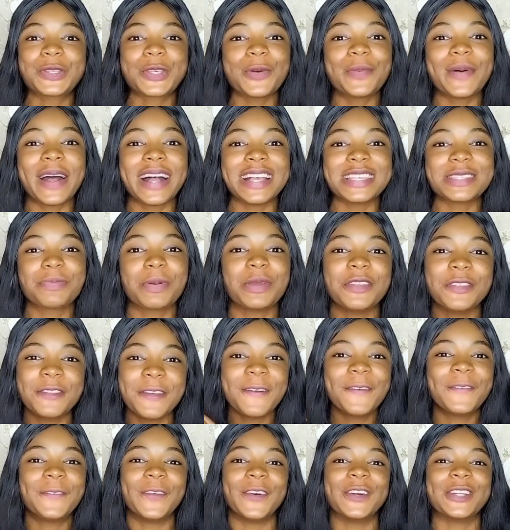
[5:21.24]
has been
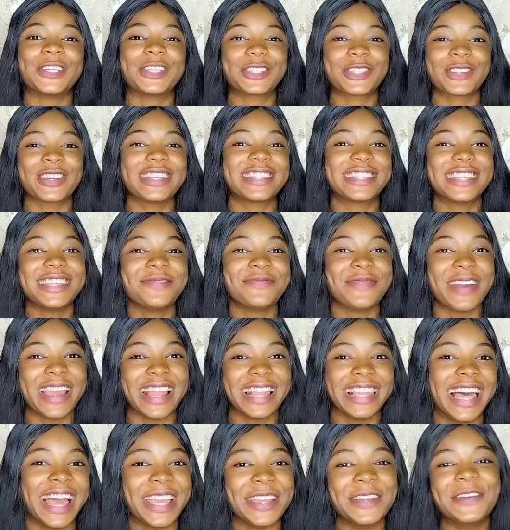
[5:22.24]
for shorting my
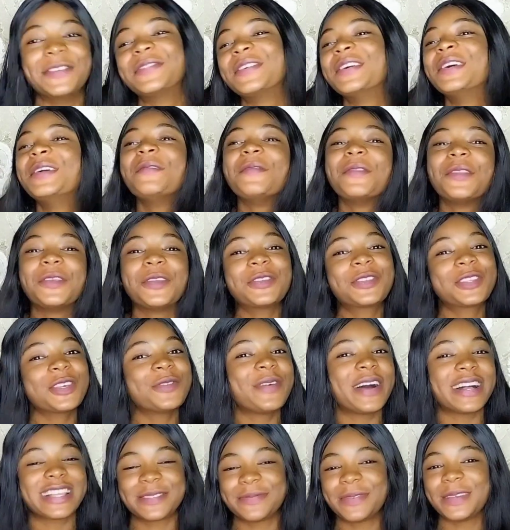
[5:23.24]
life. YouTube has
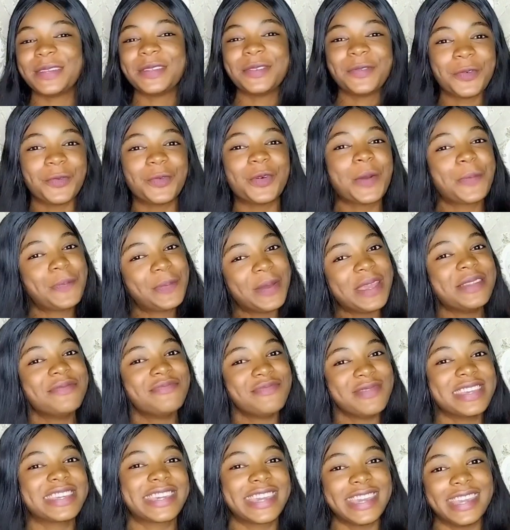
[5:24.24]
been whipping me
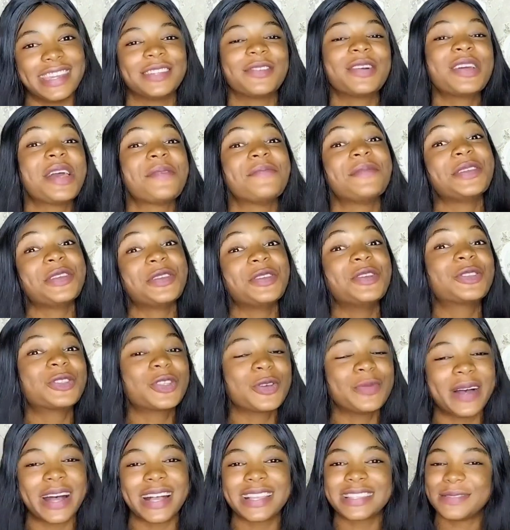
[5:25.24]
cane. What I mean, YouTube
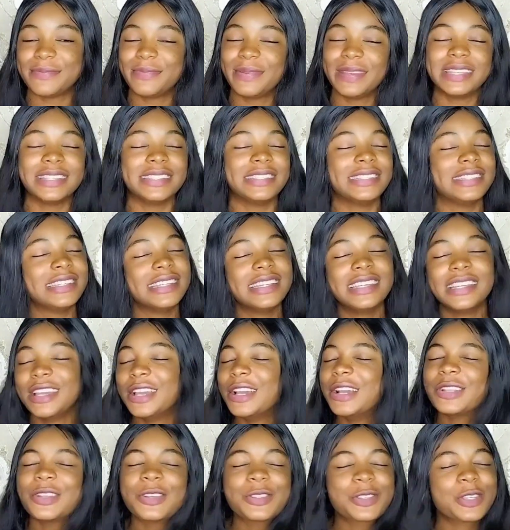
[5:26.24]
has been
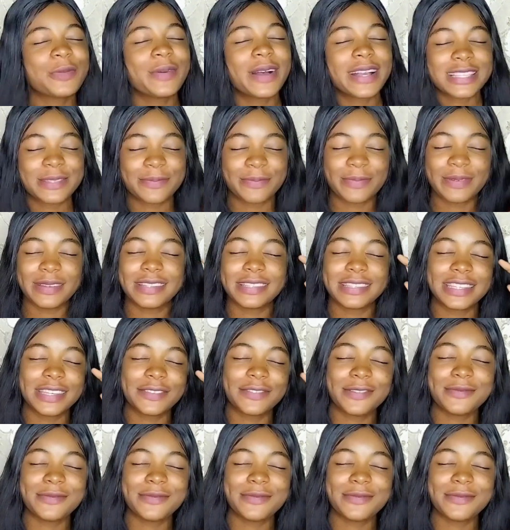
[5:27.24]
YouTube has been giving me